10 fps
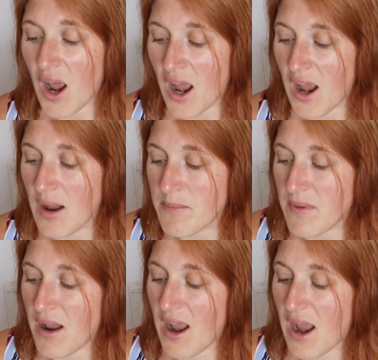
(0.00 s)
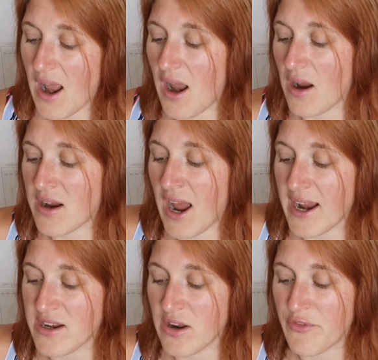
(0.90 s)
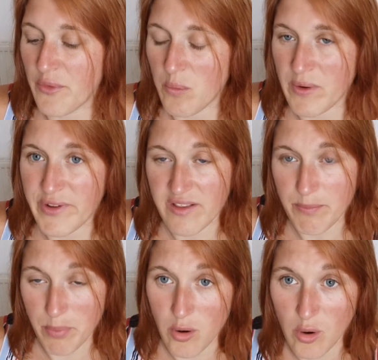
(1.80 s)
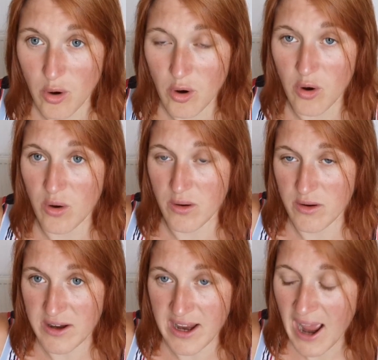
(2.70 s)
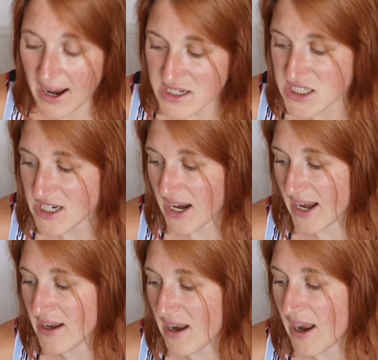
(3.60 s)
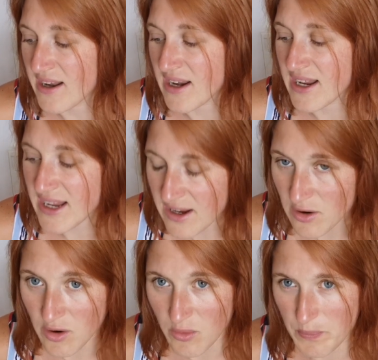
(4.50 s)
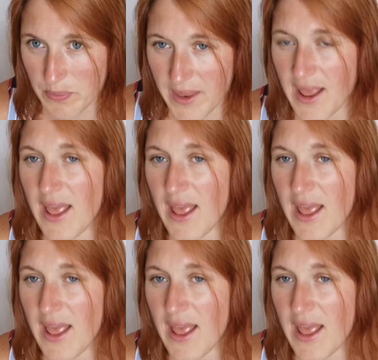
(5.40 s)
kind of with his paw catching an eagle.